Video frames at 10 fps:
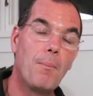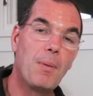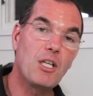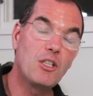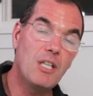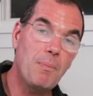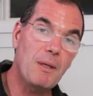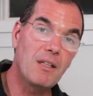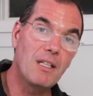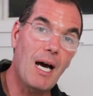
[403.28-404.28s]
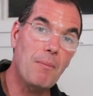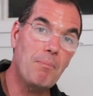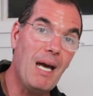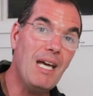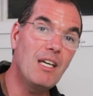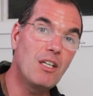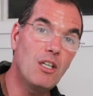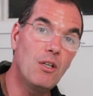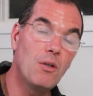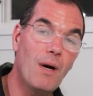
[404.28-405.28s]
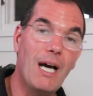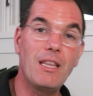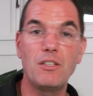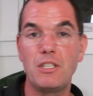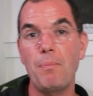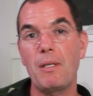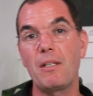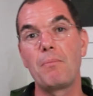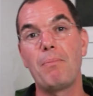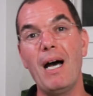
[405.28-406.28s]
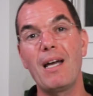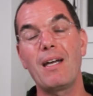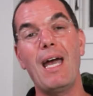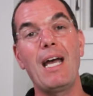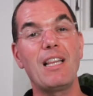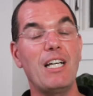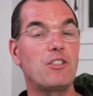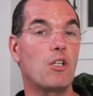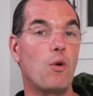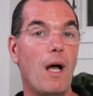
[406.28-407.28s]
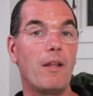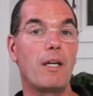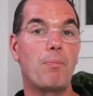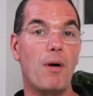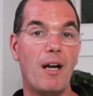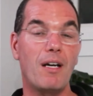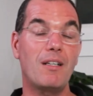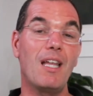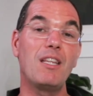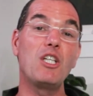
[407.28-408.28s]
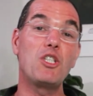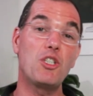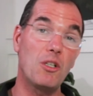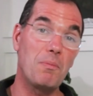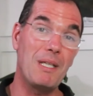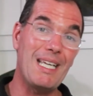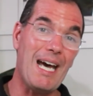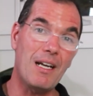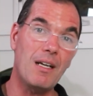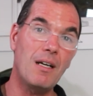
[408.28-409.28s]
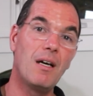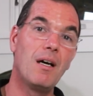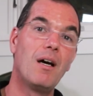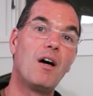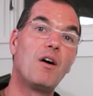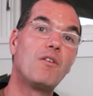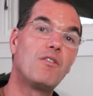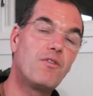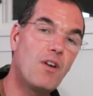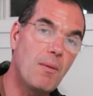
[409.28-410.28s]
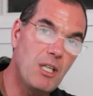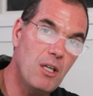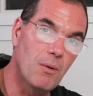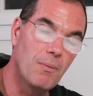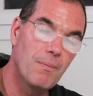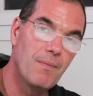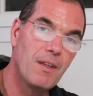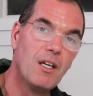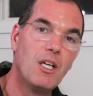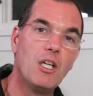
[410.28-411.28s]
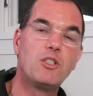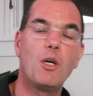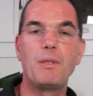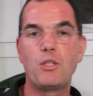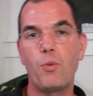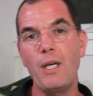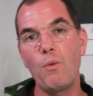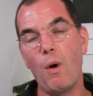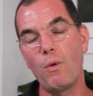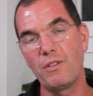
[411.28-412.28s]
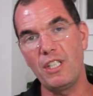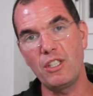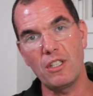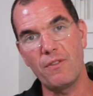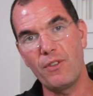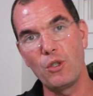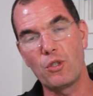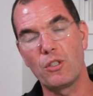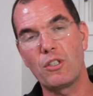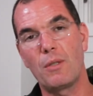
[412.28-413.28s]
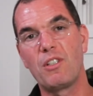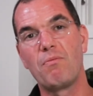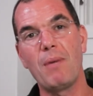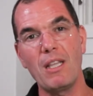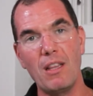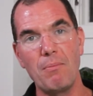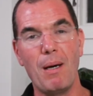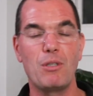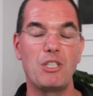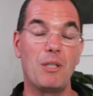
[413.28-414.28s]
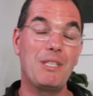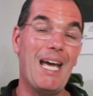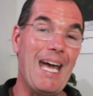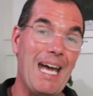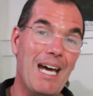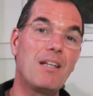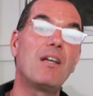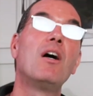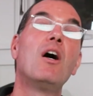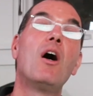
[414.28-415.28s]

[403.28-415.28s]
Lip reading: but they're typically not paying you, and they're typically buying a lesser quality product than they should be getting from you. So between what we'll teach in the future in terms of monthly memberships and